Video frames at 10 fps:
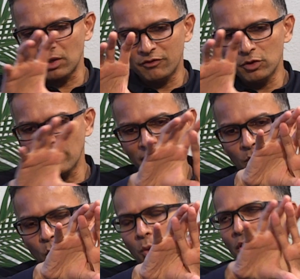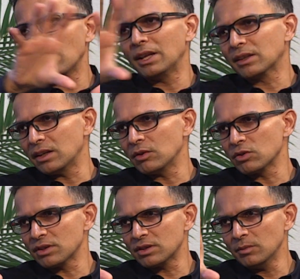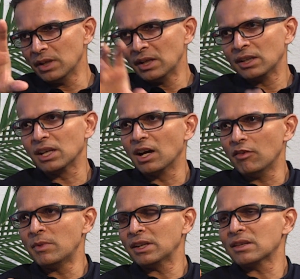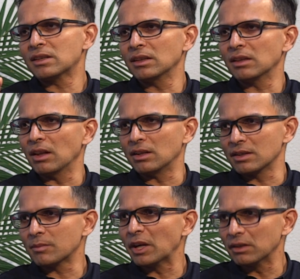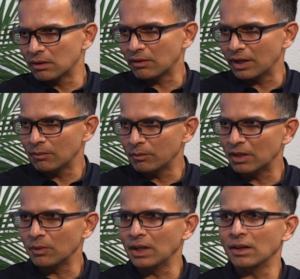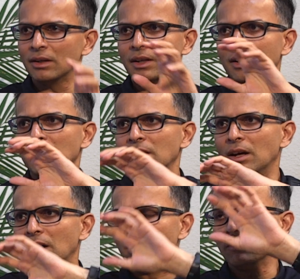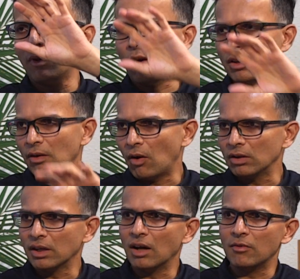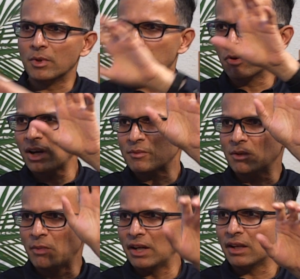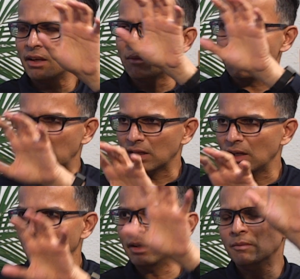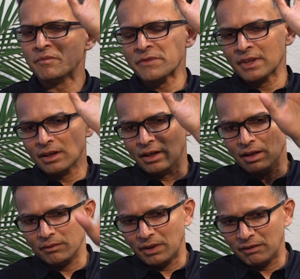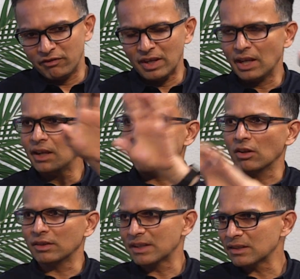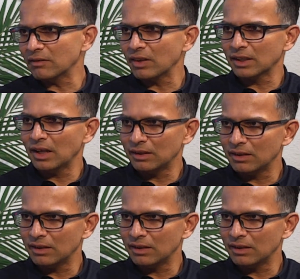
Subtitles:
you look at the overall healthcare ecosystem, the government is still the largest spender, right? Between all the government programs in Medicare, Medicaid, and VA, all of that stuff like that, they